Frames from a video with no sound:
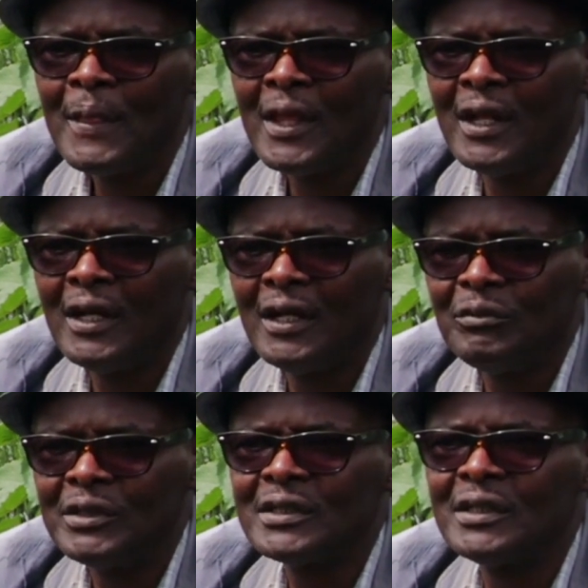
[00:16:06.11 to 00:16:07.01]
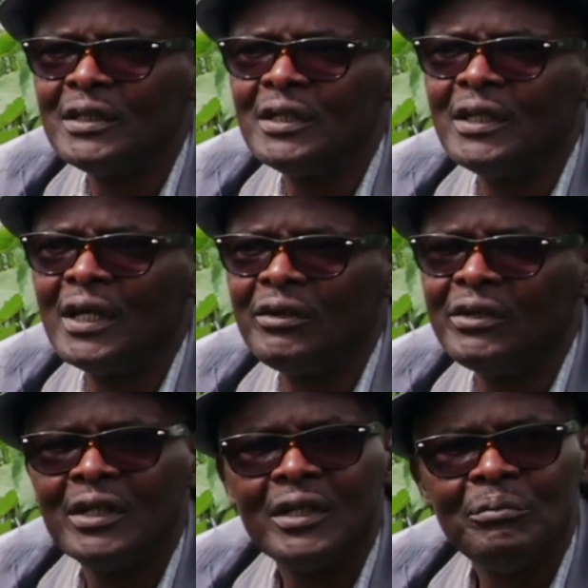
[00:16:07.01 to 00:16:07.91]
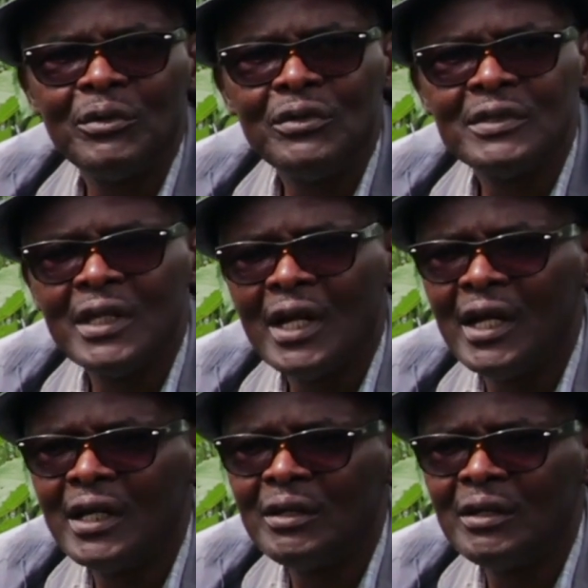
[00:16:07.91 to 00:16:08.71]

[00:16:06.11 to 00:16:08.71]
It was you hear it at the blues at night.